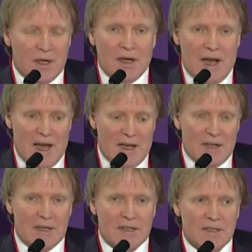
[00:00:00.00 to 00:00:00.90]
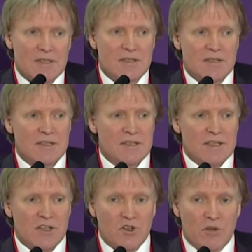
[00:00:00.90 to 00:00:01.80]
Hyalase,
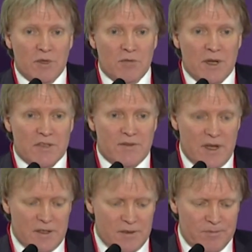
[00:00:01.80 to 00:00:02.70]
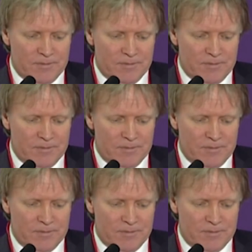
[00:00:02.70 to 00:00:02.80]
that's going to be your best friend.